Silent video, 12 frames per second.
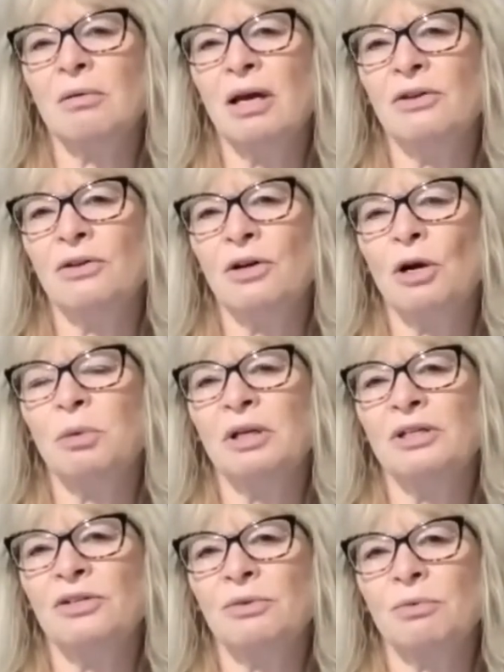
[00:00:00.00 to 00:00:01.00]
So, uh, there are
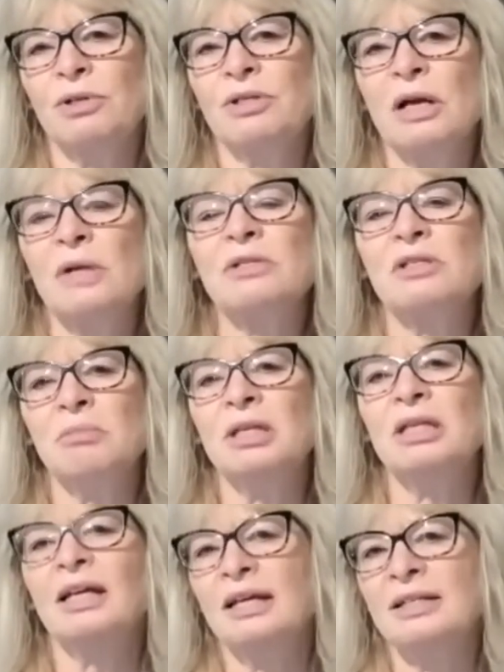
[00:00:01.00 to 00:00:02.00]
places where it sounds
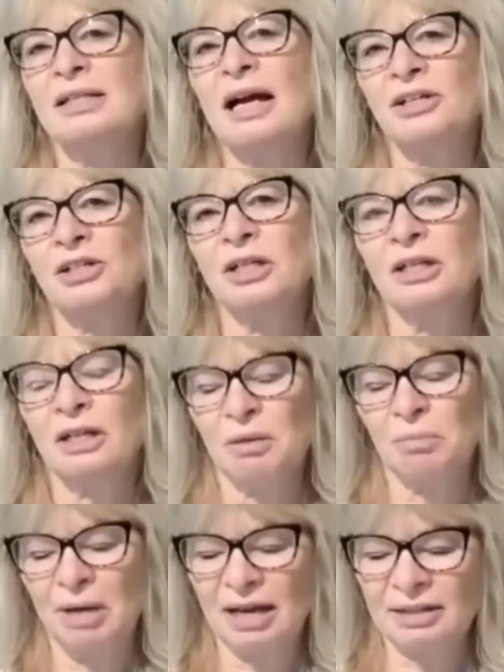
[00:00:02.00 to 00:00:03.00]
to me like it's actually
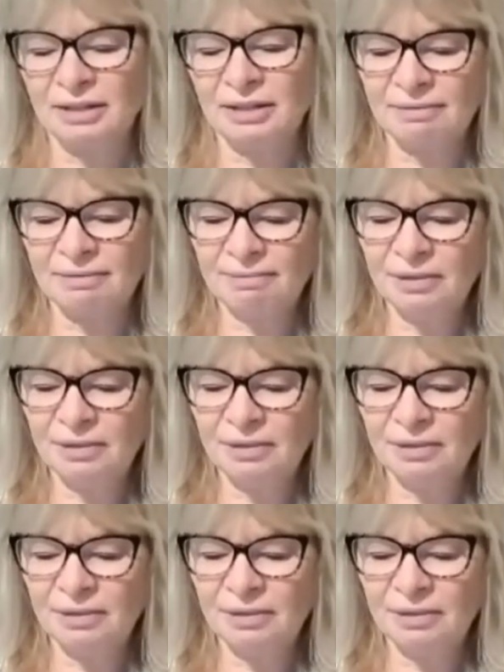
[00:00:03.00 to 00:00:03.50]
a command.